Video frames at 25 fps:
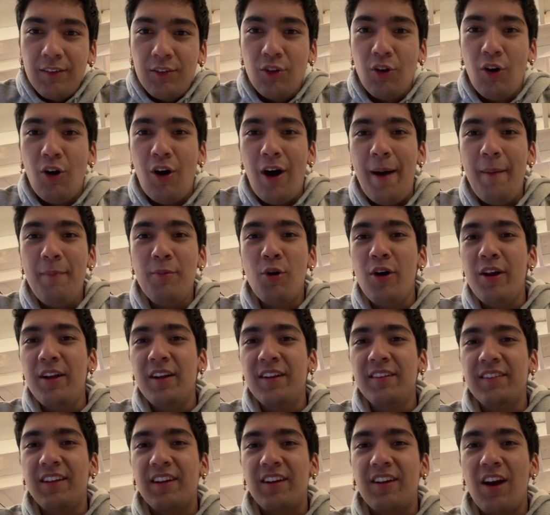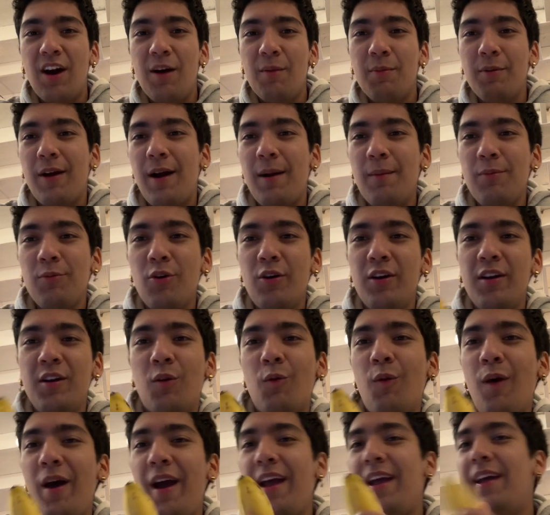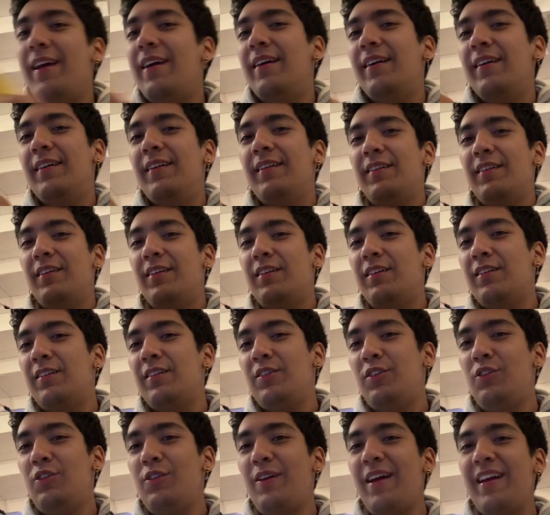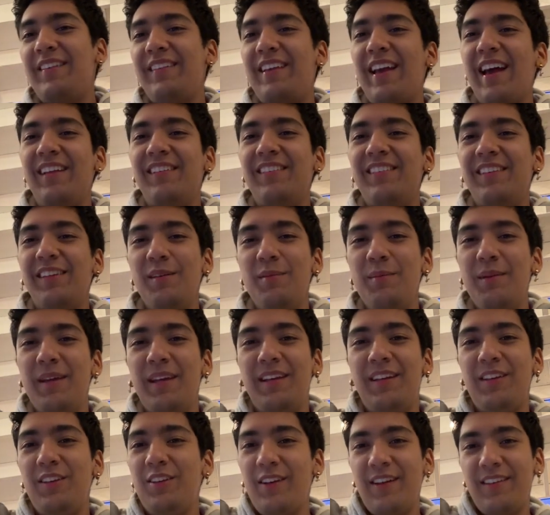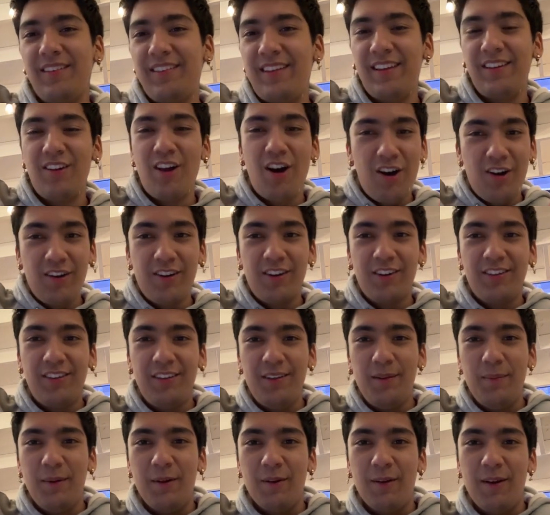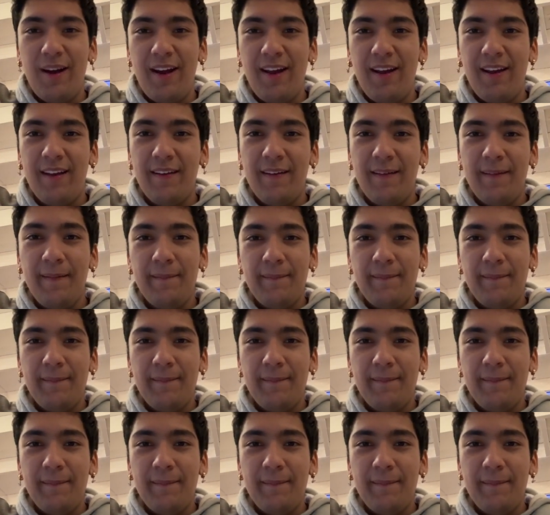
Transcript: So I'm going undercover. I'm going away. You guys can't see me. You guys can no longer see me, right?